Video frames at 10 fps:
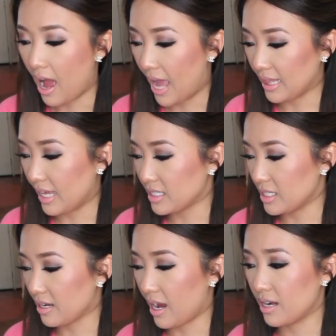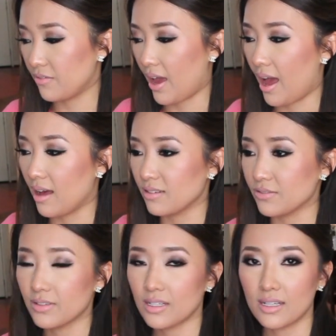I like to kind of
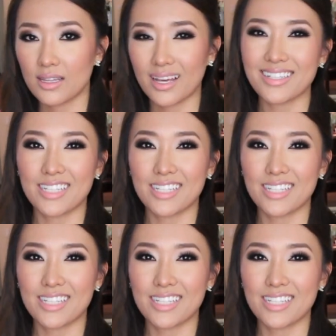have like a